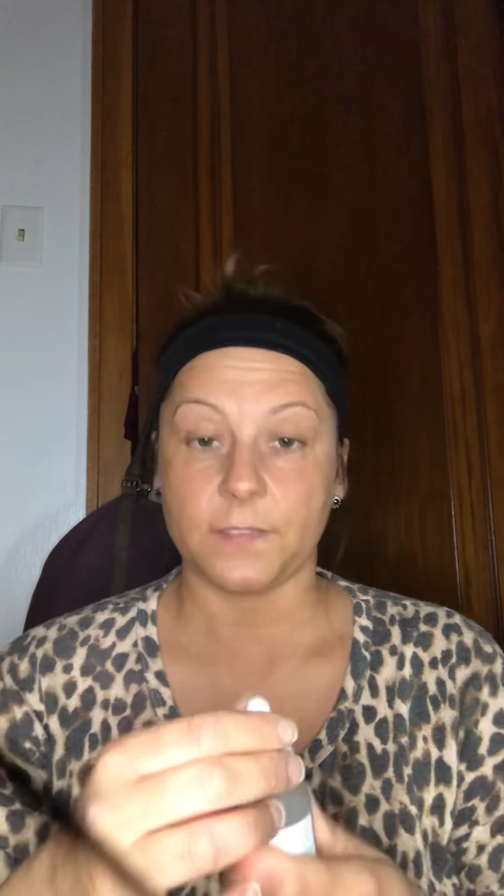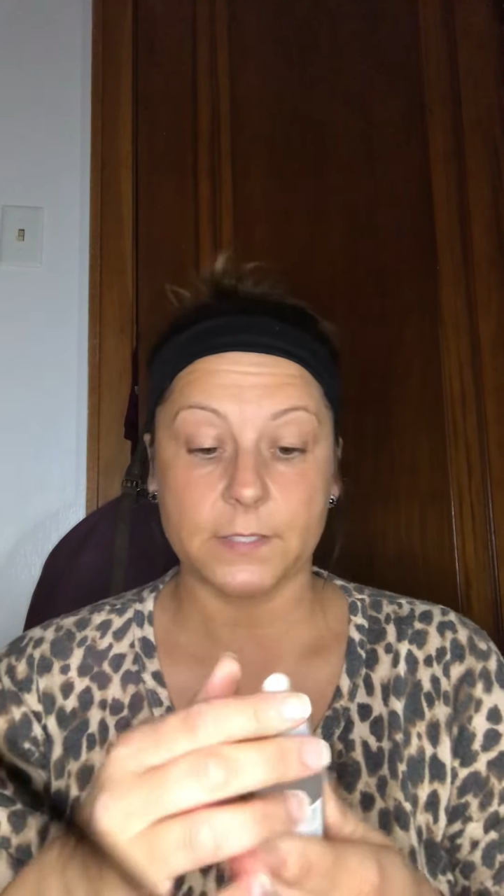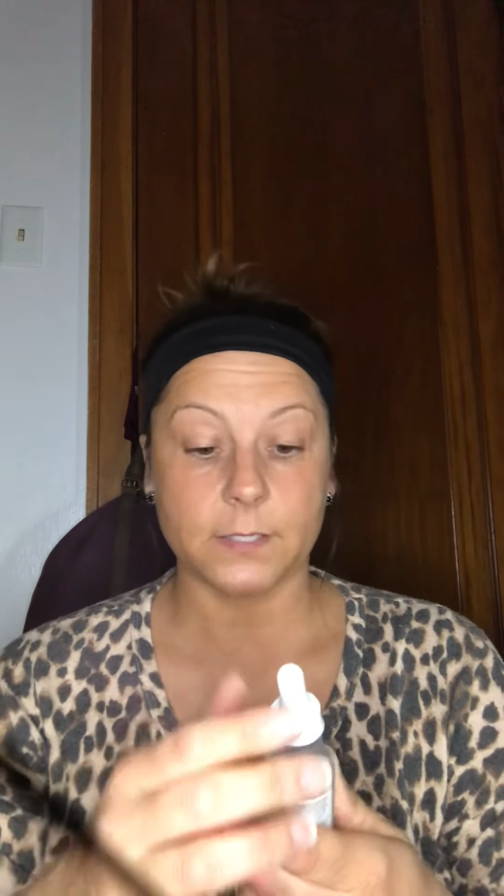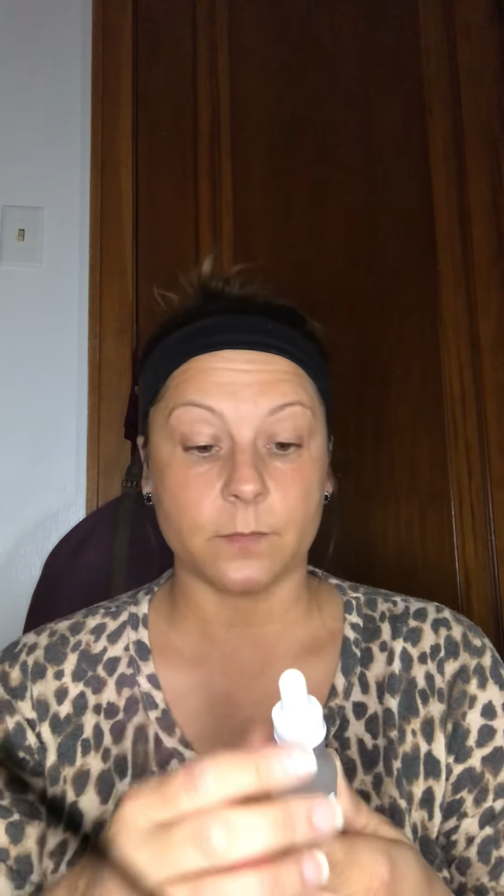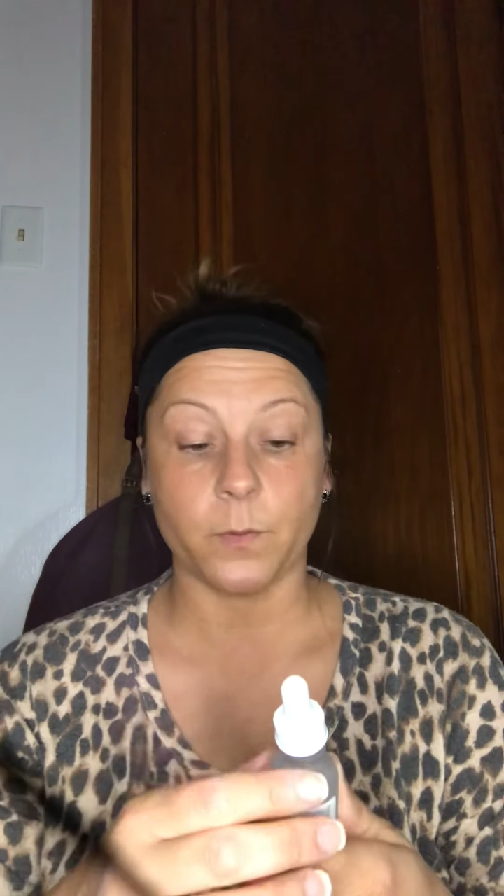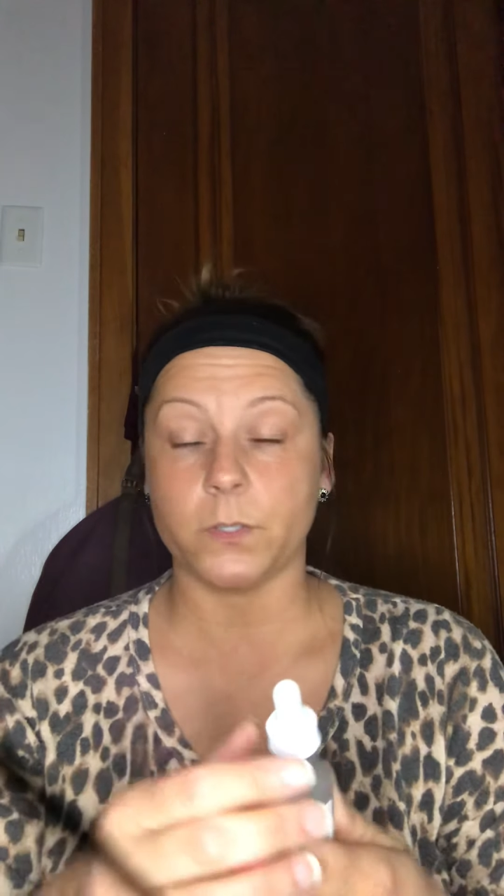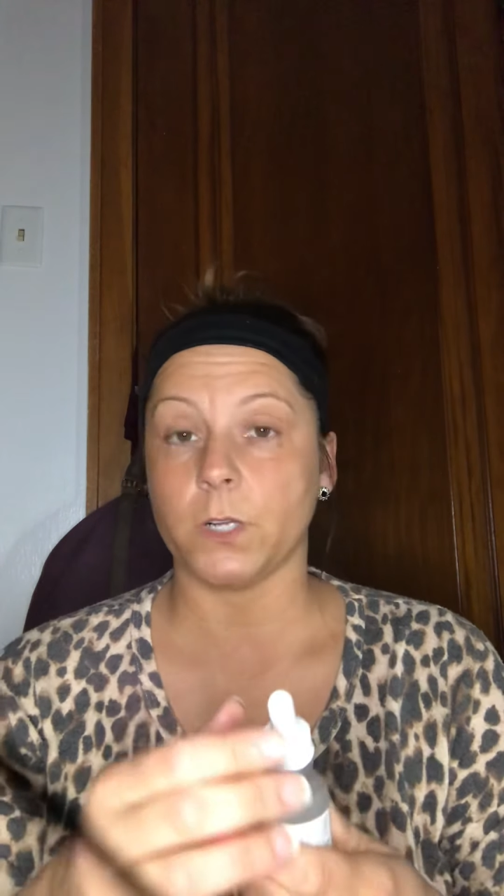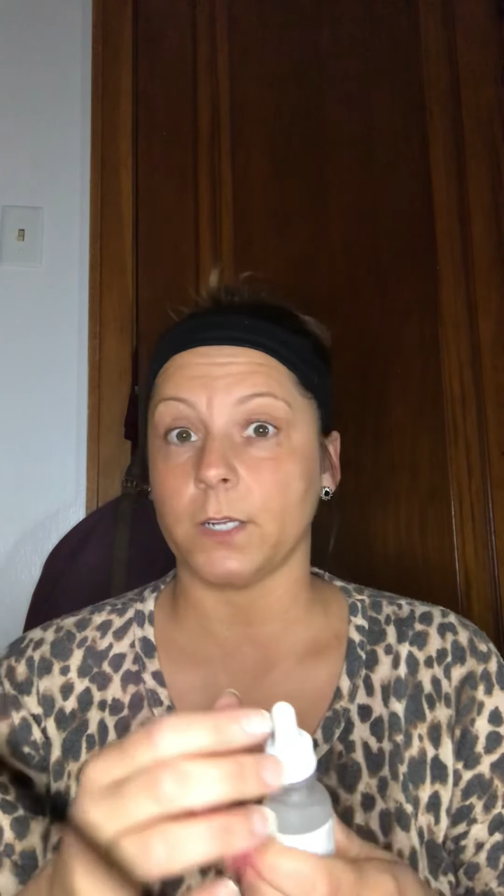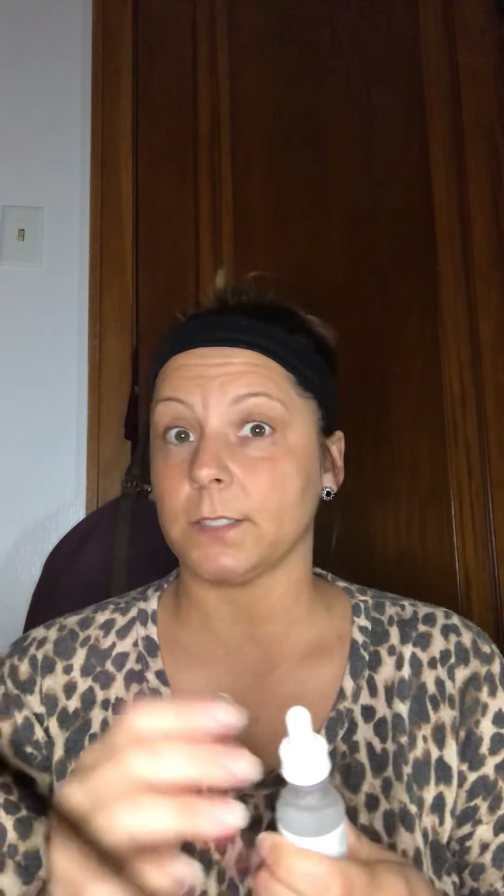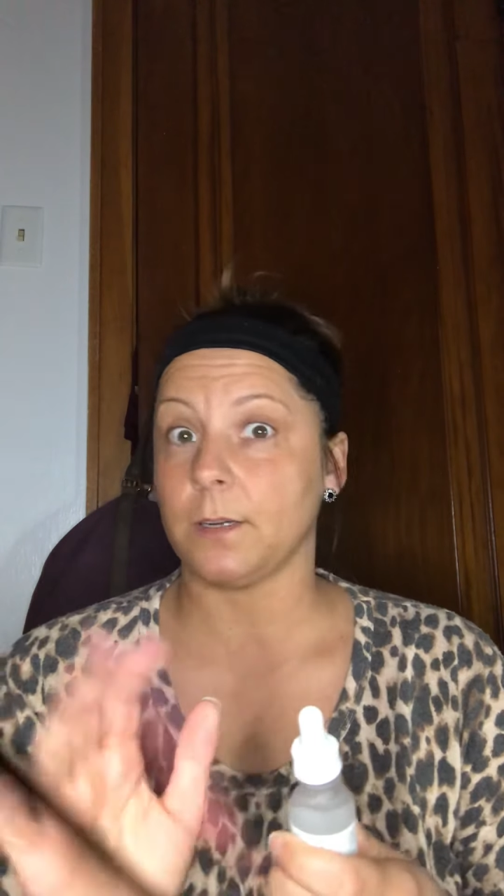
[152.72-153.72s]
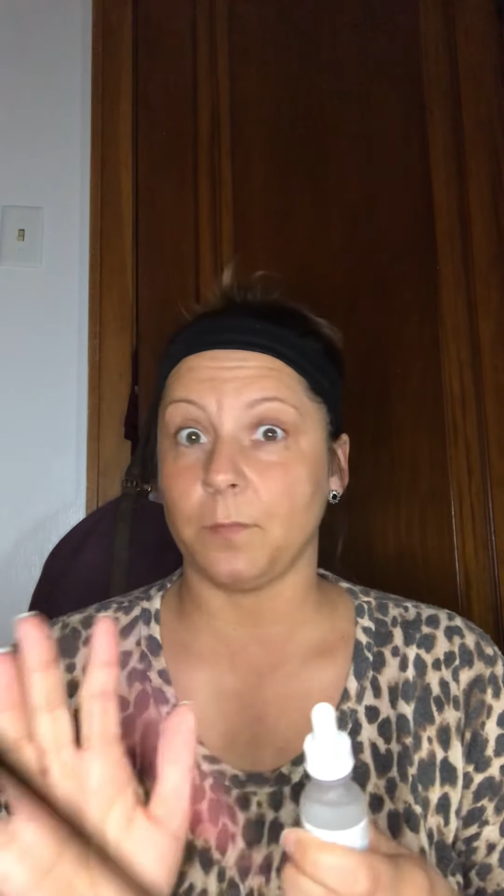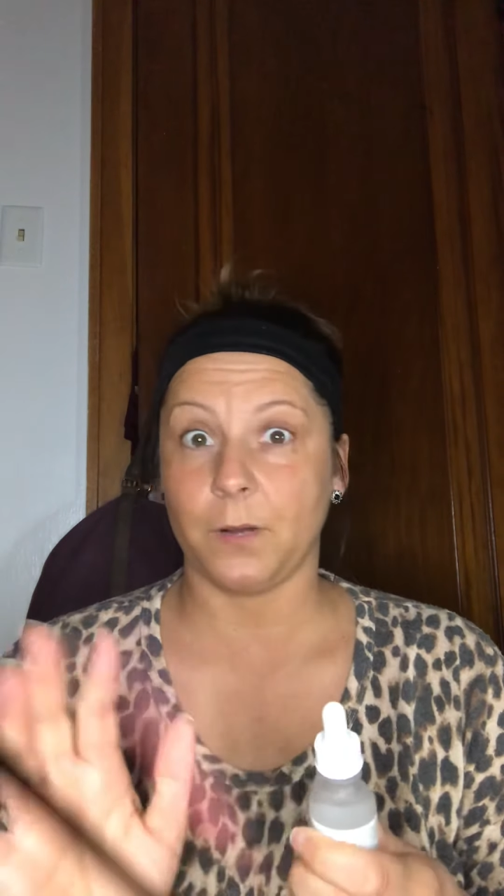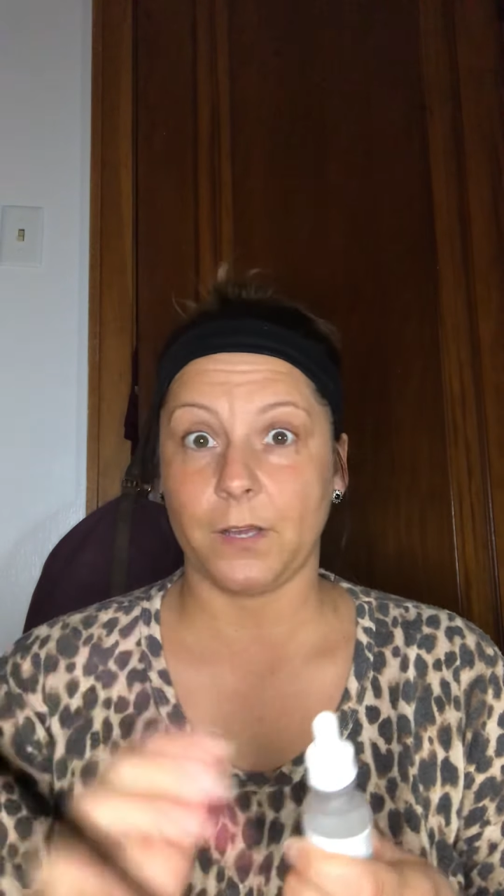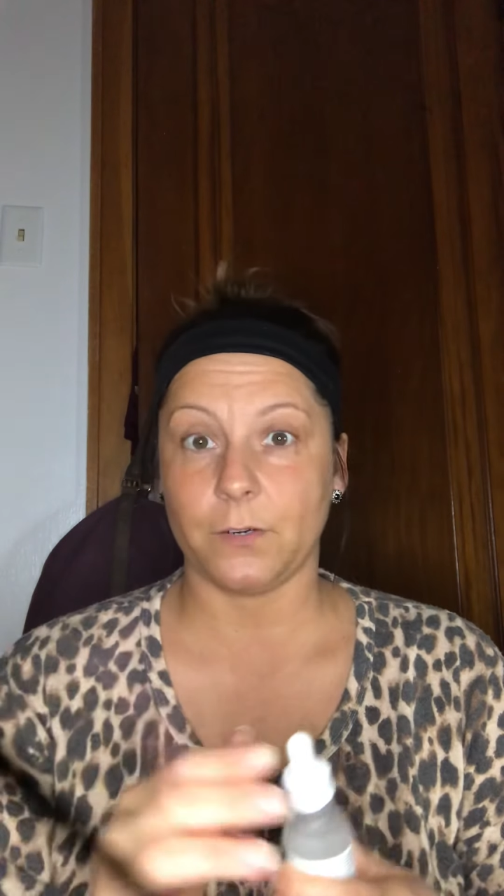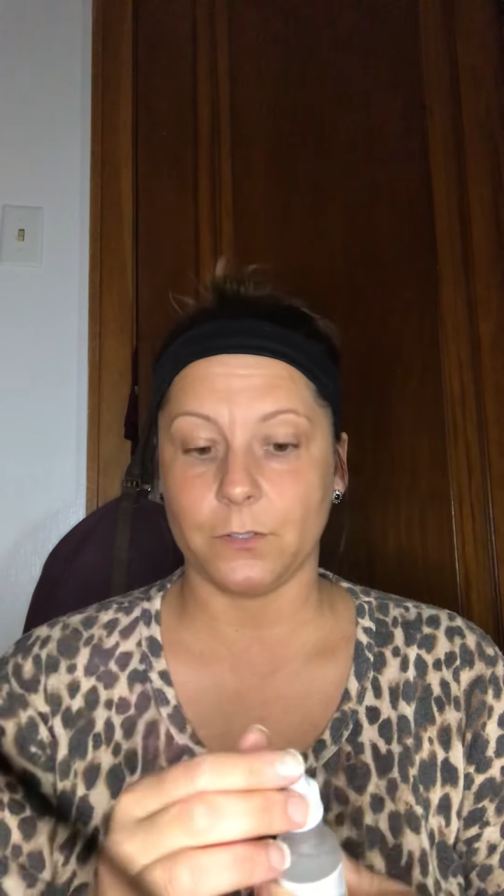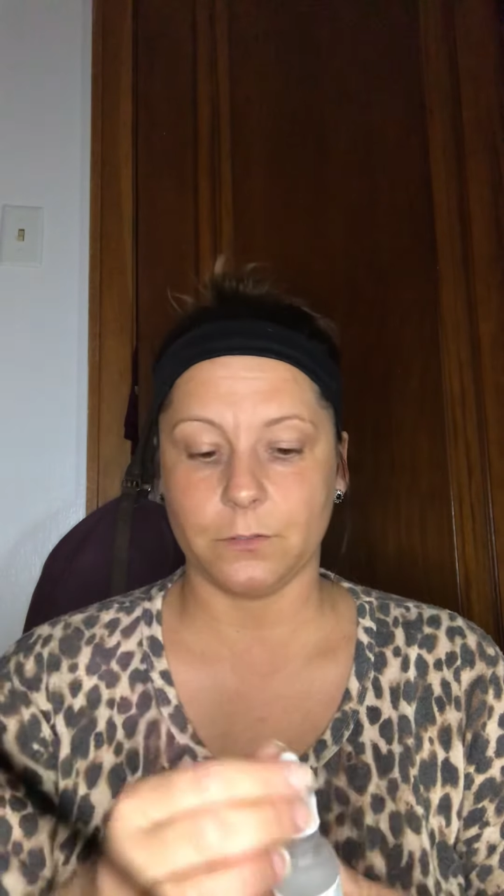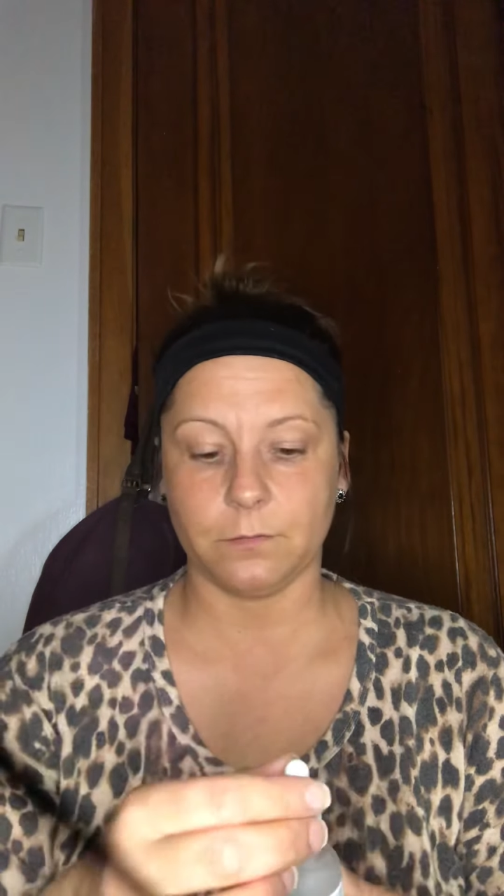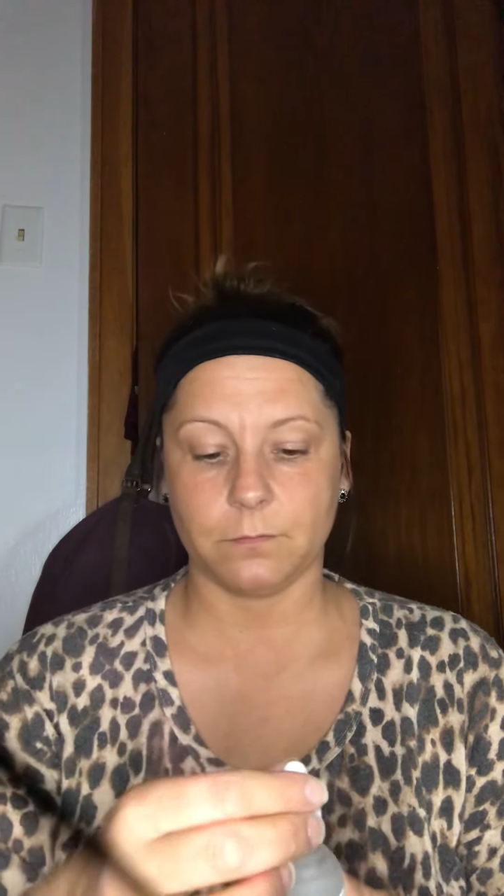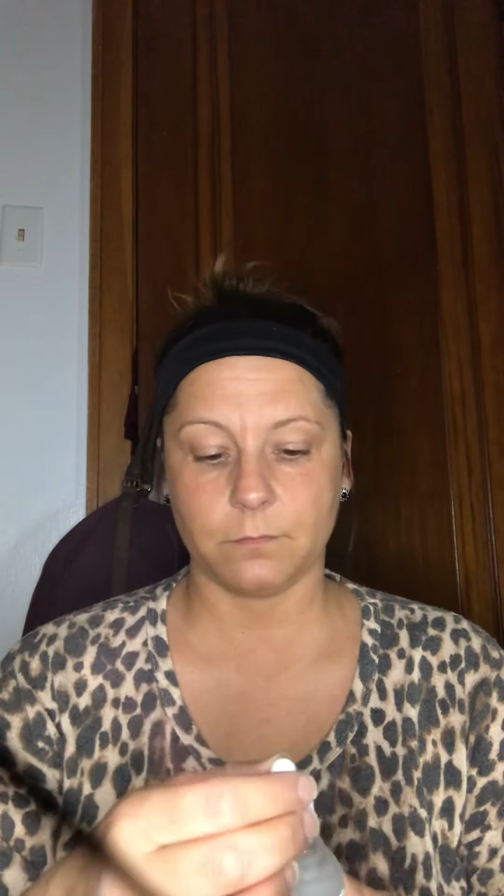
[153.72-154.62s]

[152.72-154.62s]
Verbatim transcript: This is Botox in a bottle.